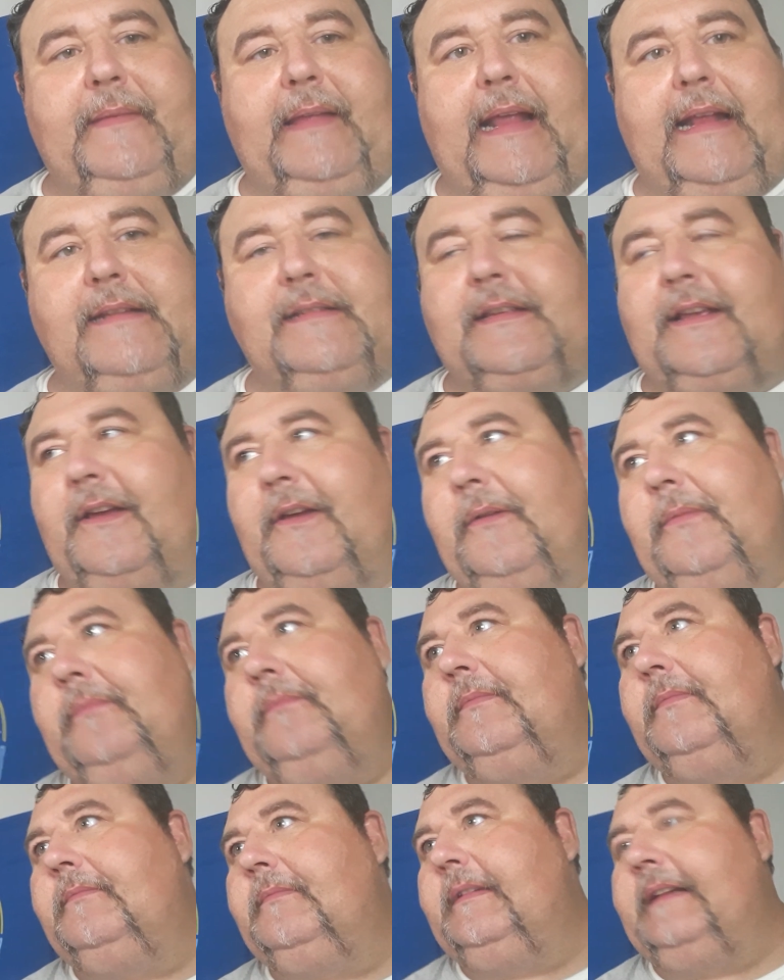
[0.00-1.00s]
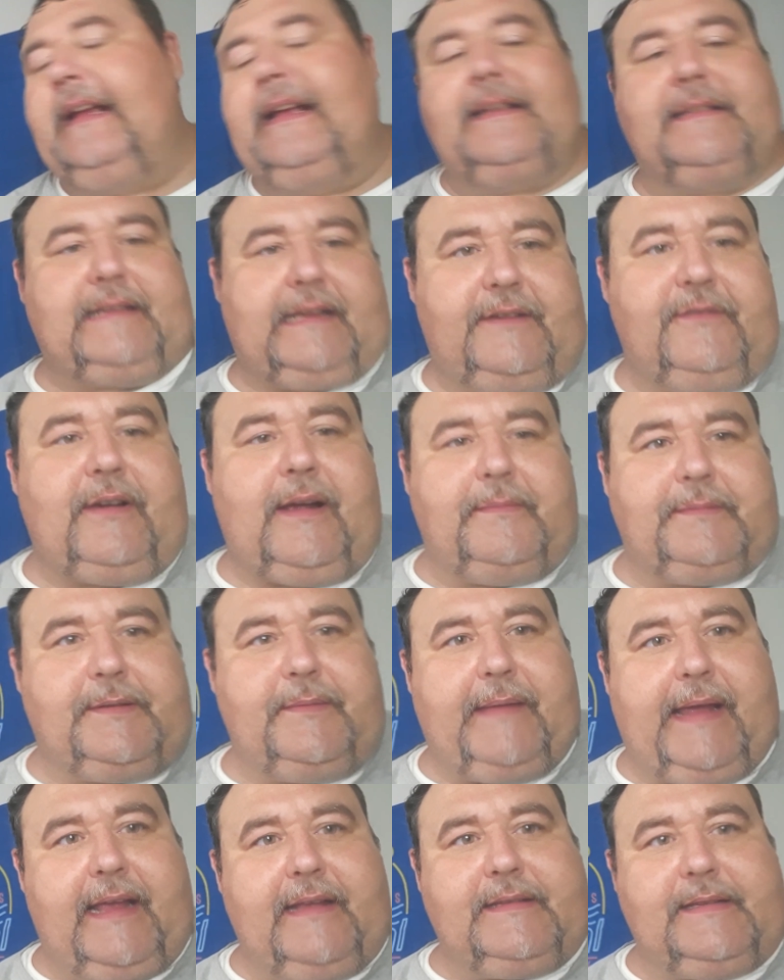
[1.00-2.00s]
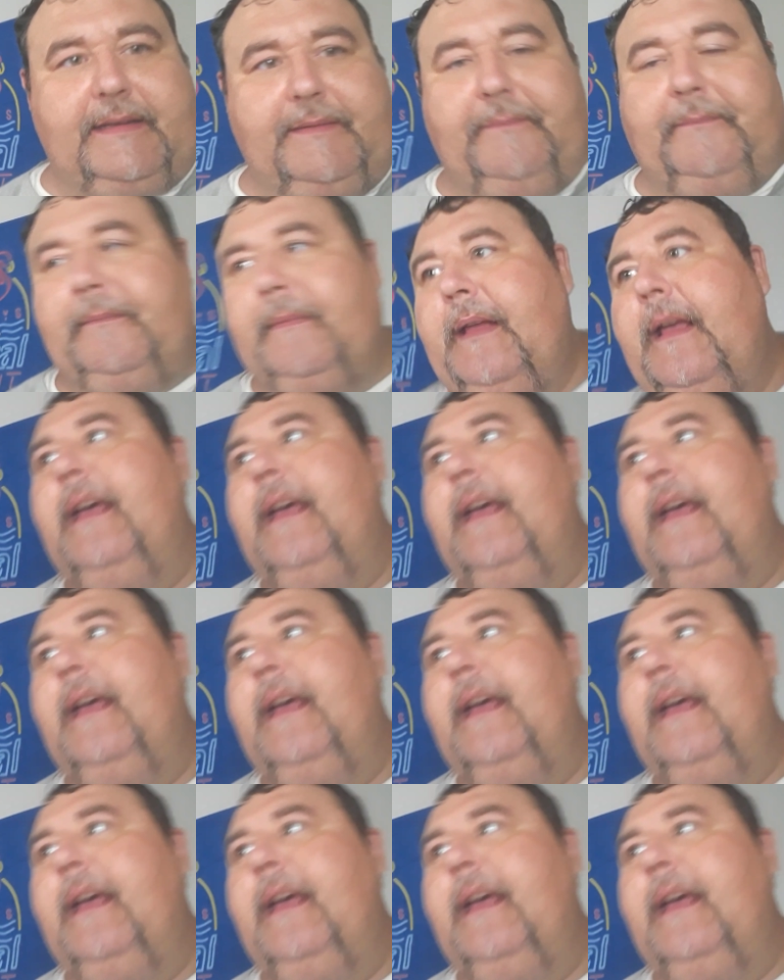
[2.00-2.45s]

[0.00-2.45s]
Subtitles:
And so, yes, I dropped some acid.